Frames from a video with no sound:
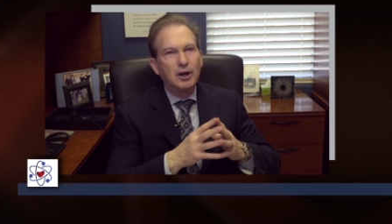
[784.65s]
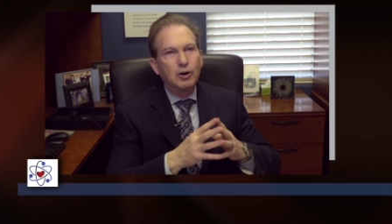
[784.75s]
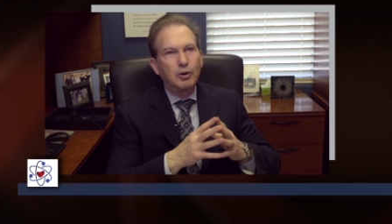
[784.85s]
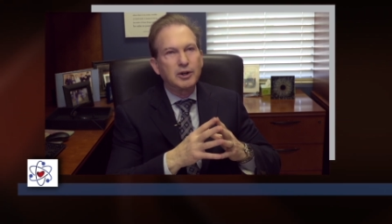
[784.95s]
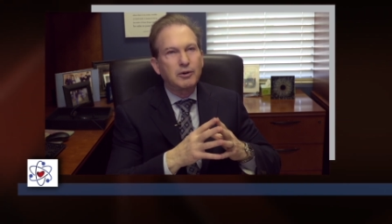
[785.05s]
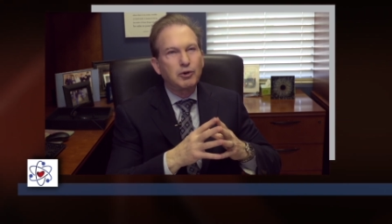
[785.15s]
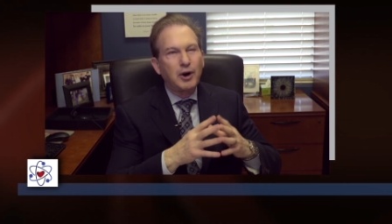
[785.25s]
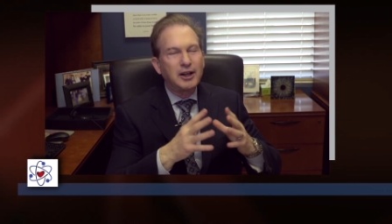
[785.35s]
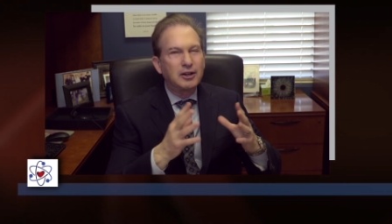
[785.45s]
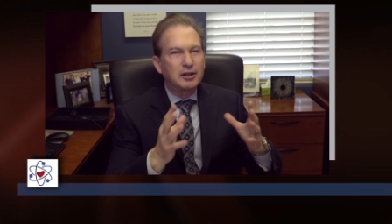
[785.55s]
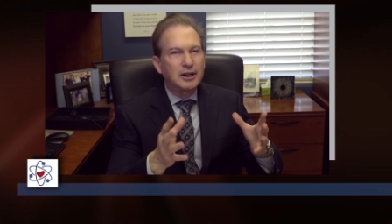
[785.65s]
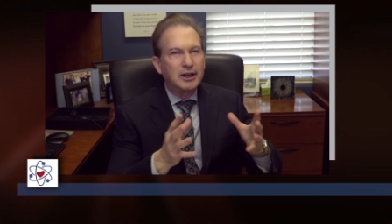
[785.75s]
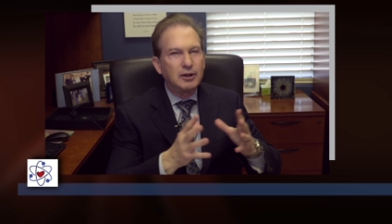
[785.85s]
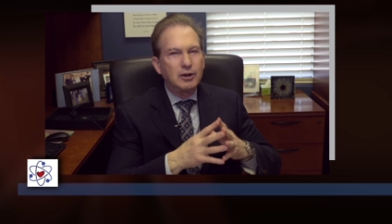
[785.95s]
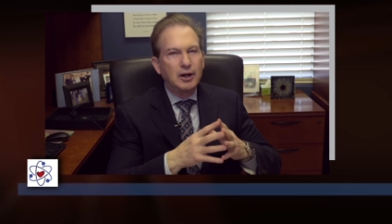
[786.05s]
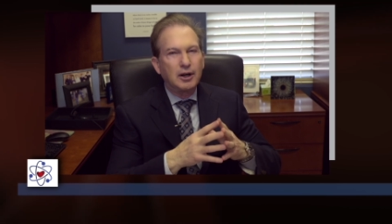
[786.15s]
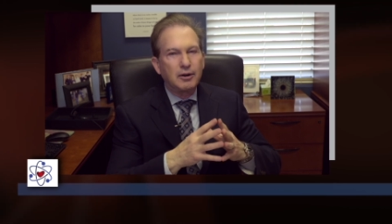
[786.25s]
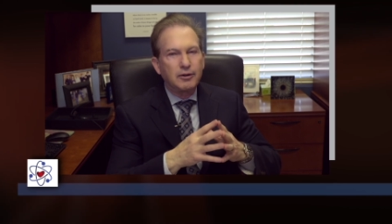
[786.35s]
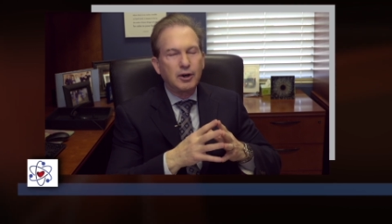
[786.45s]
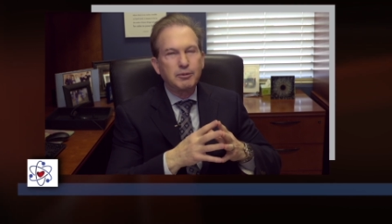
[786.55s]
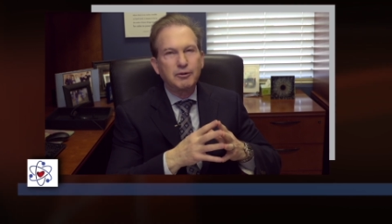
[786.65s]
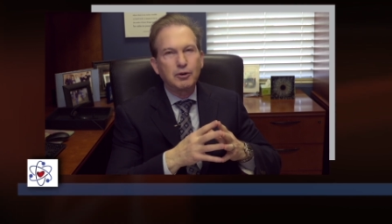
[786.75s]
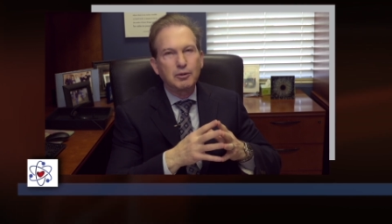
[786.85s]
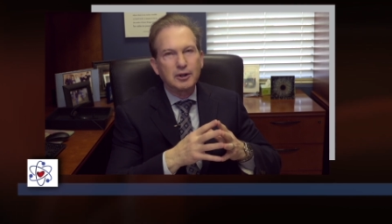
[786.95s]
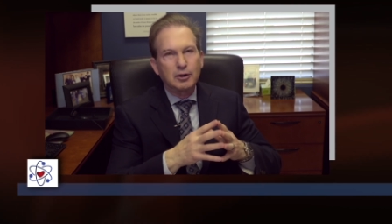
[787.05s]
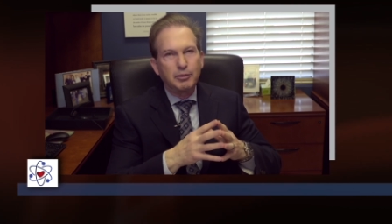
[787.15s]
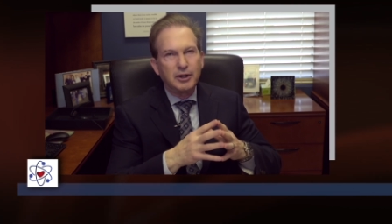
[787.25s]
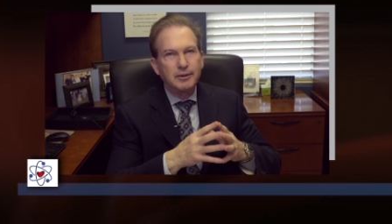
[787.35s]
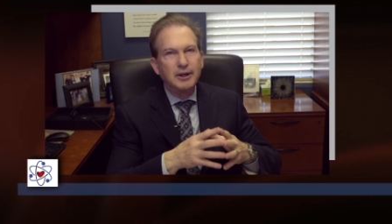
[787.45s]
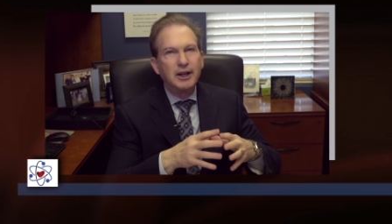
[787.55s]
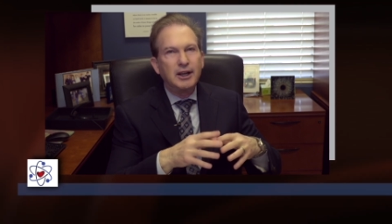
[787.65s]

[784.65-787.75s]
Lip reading: or we're trying to delay therapy for a little bit.